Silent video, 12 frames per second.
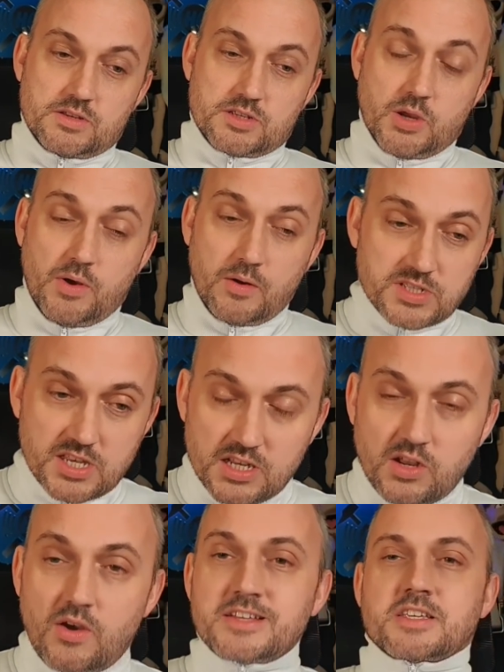So I was
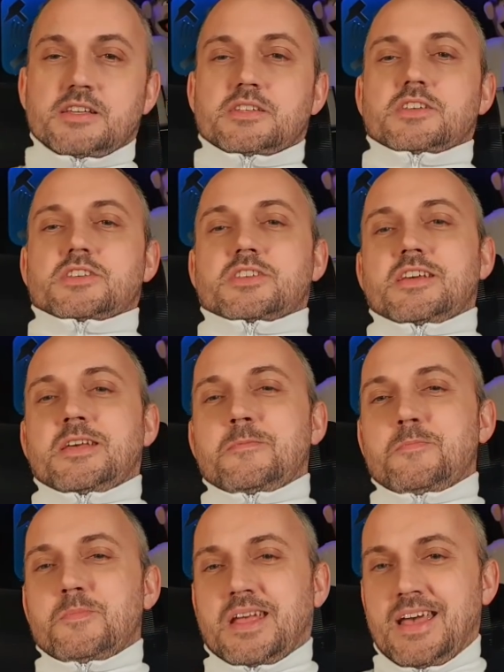delighted to see
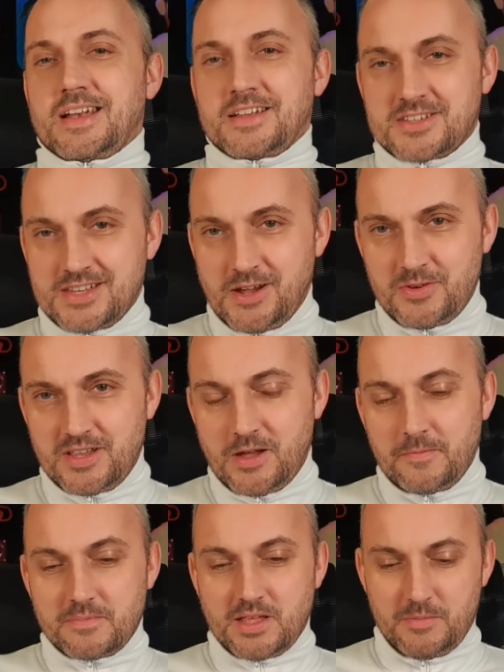Michail
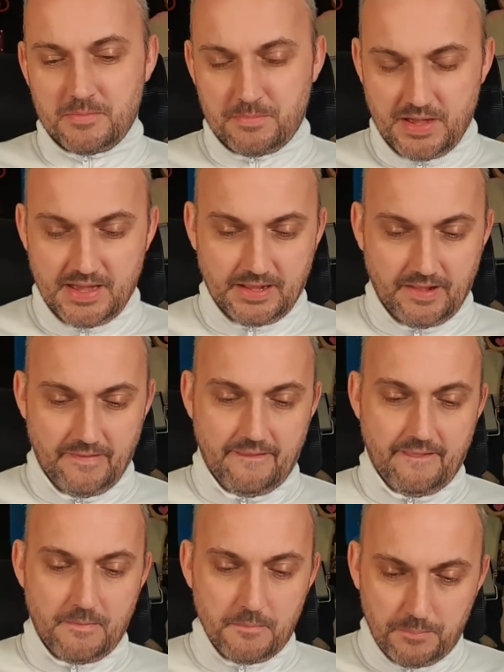Antonio coming back.
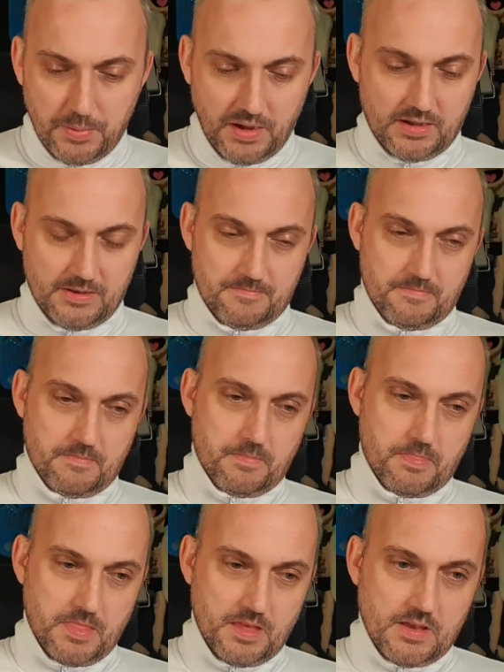But
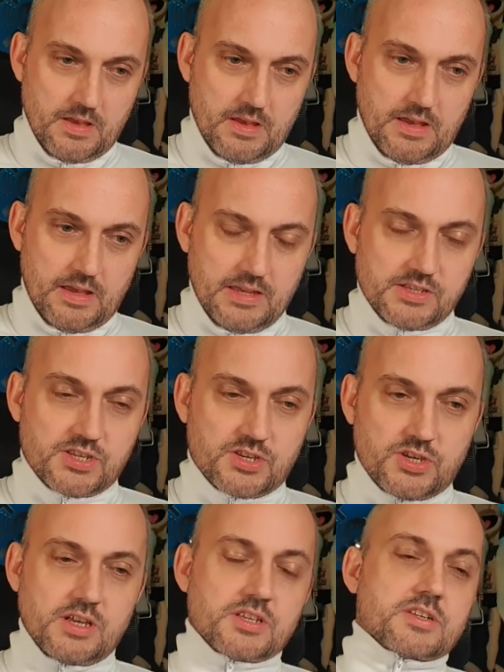it's
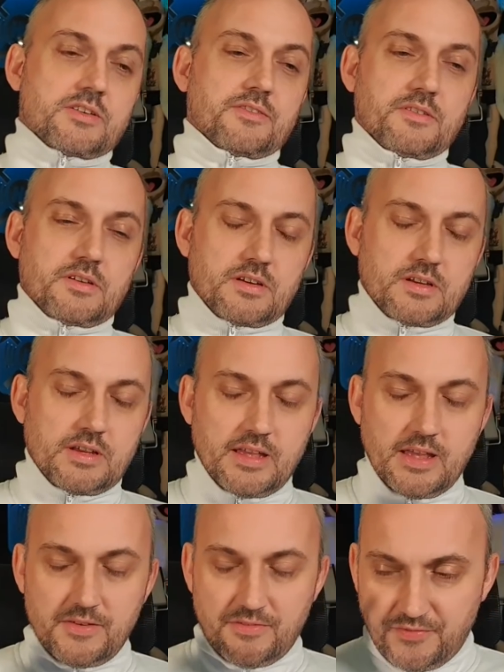just,
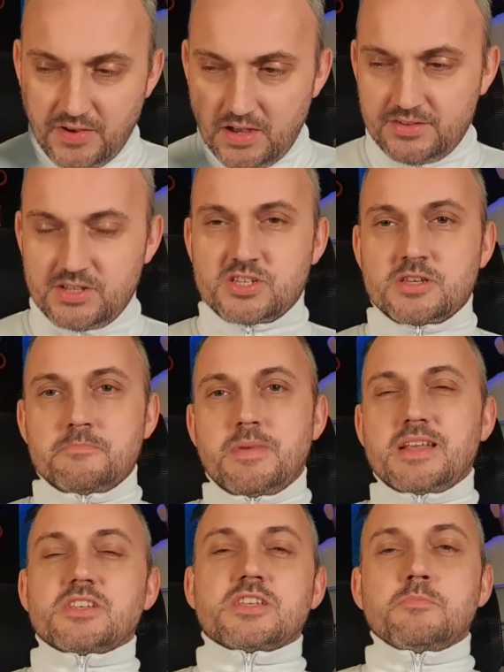it further
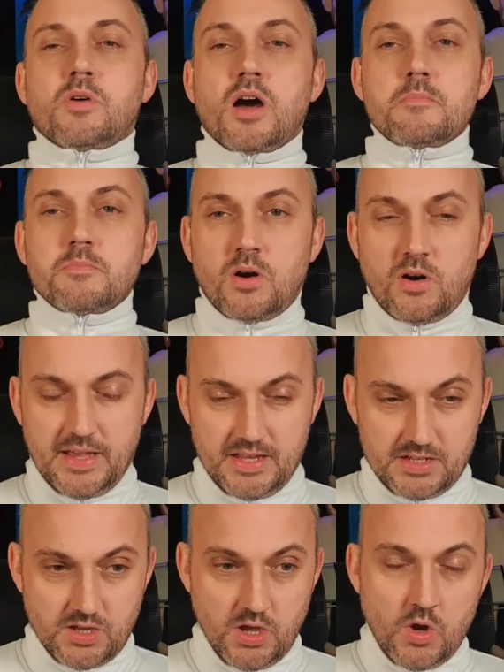cements in my
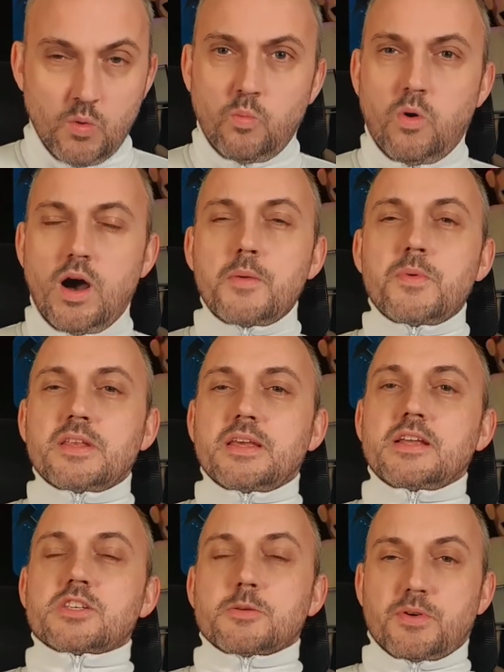mind why we
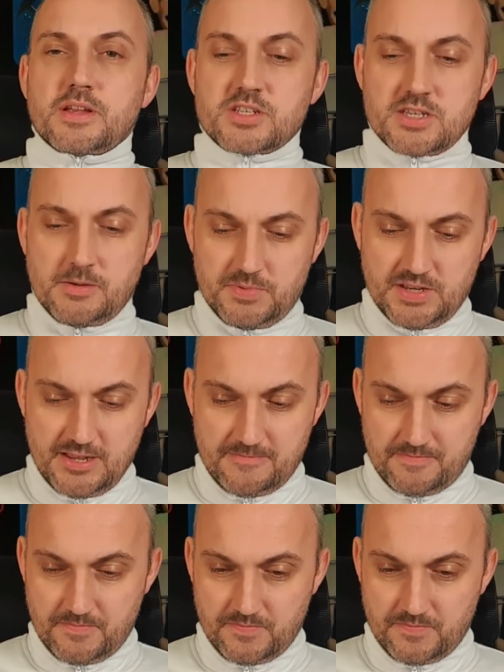need to bring somebody in.